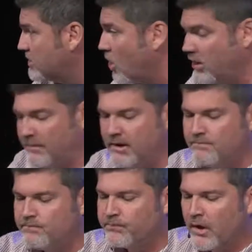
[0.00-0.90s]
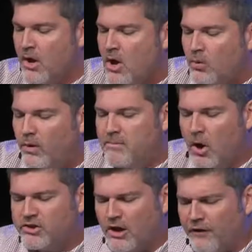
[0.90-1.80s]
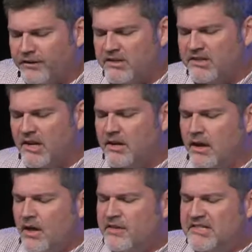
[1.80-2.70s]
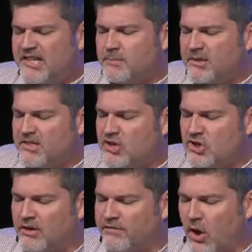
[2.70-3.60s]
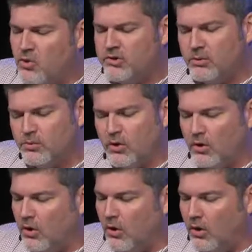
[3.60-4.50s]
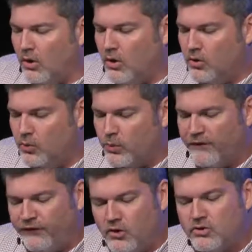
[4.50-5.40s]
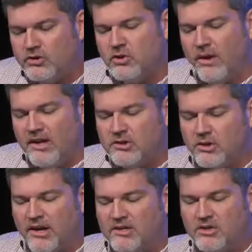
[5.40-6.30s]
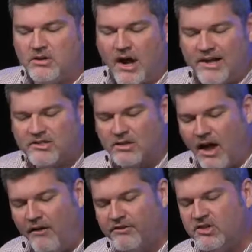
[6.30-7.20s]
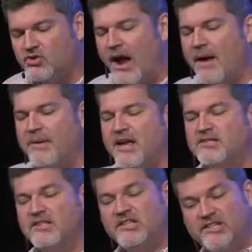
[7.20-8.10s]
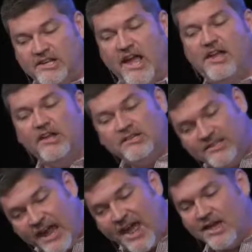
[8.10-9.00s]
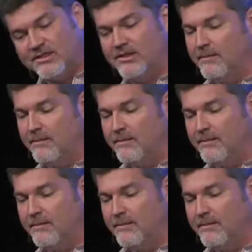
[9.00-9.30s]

argument, we most often see the disposition of those who, uh, who refuse to enter into God's love described as the second death